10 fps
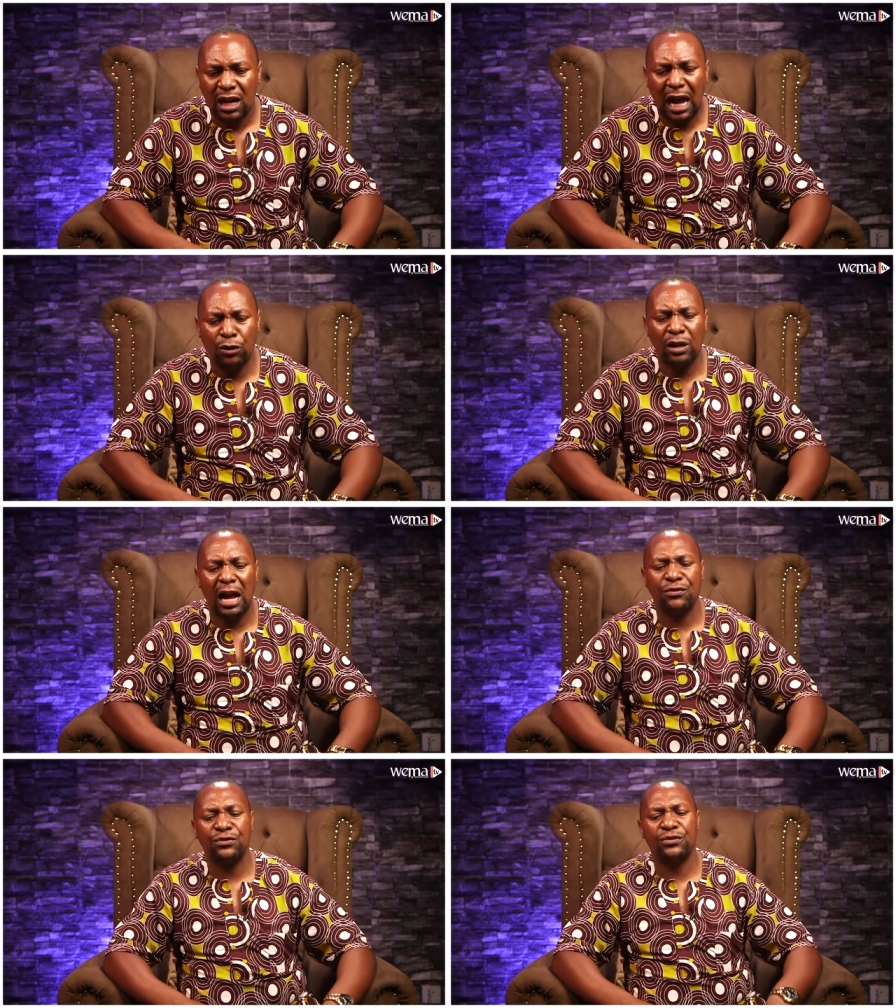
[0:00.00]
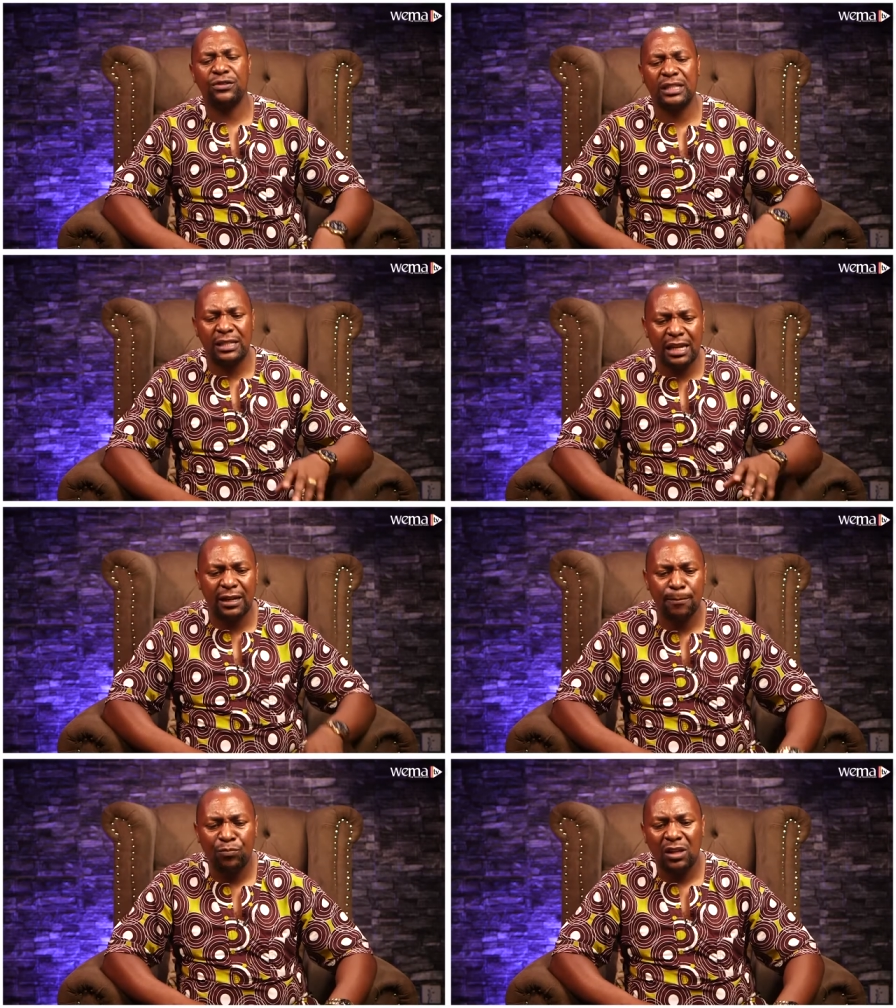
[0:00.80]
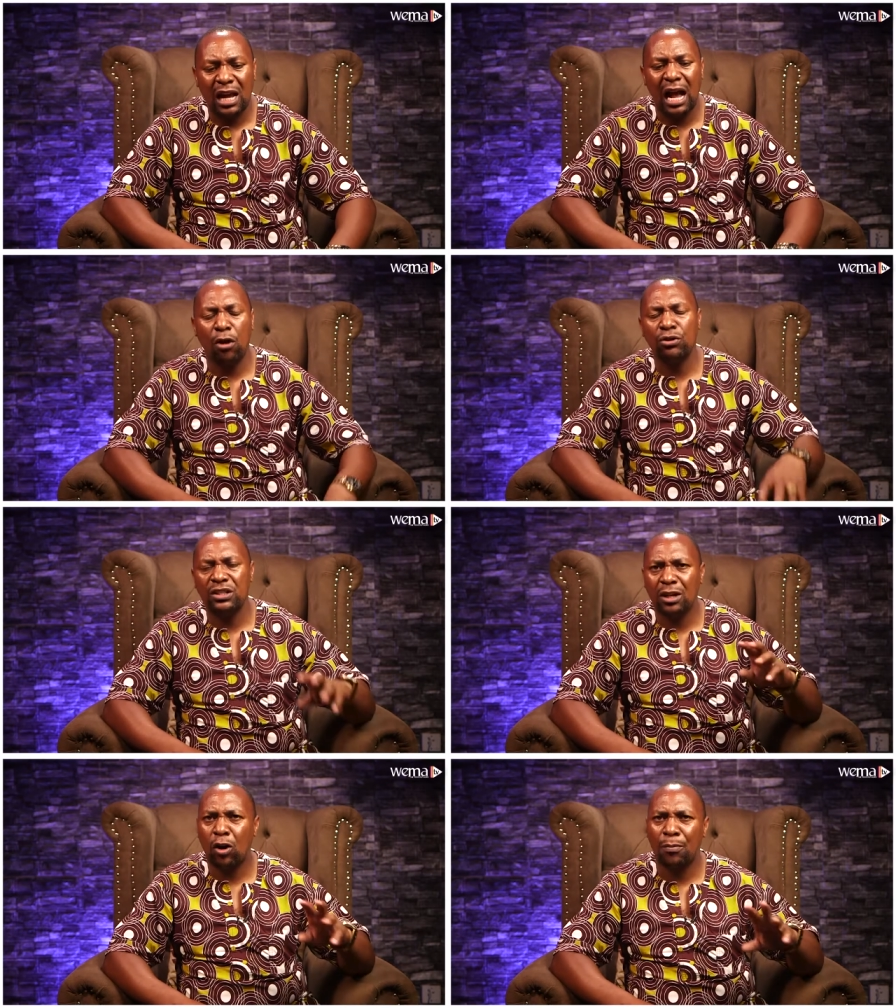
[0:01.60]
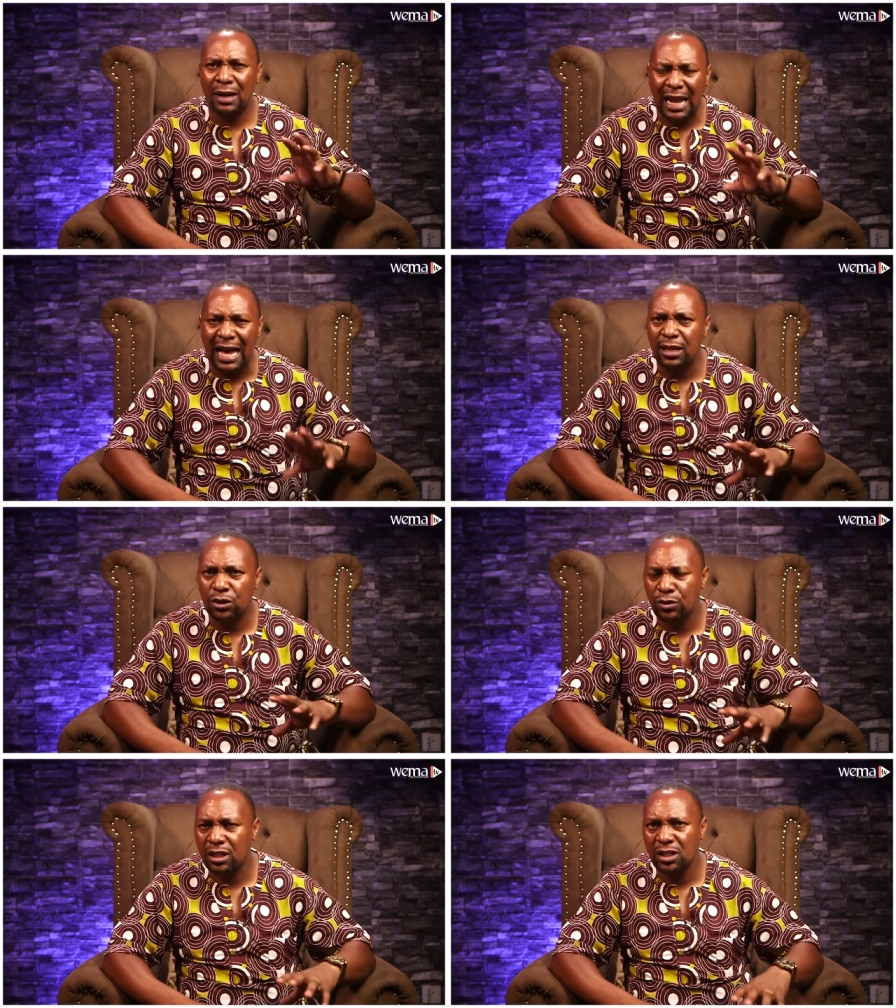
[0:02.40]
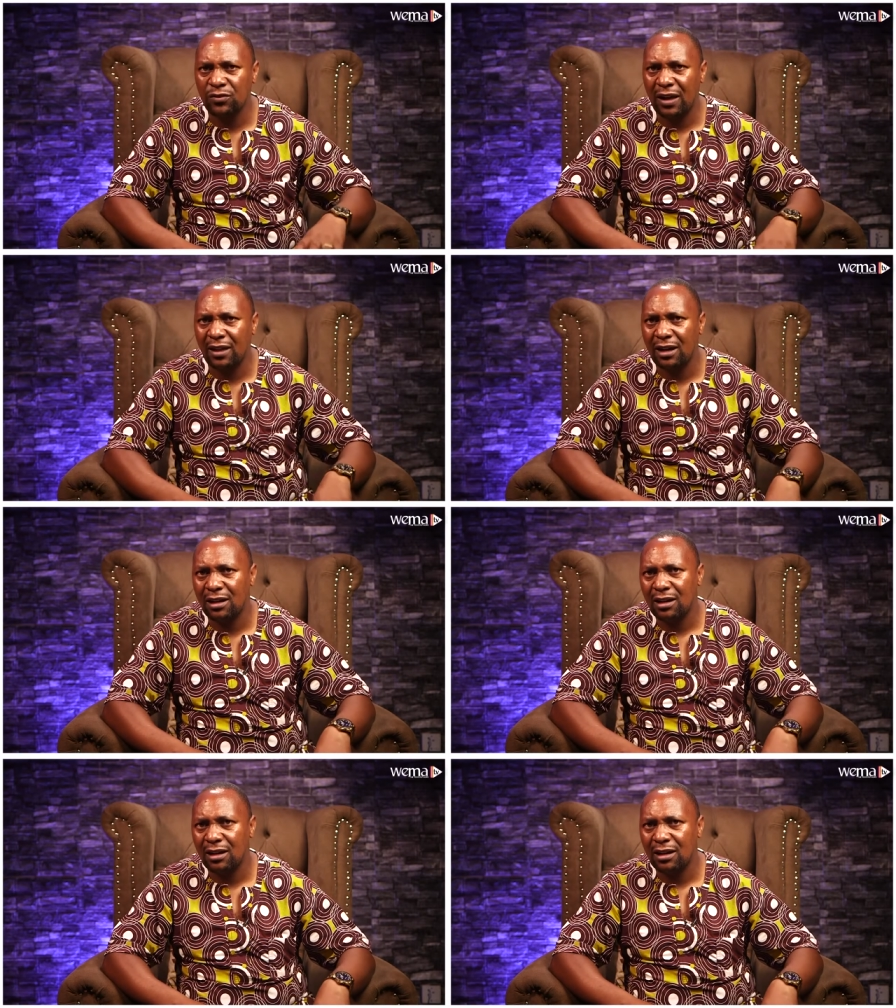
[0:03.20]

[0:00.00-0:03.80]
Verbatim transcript: And we have seen how Jacob lied to his father.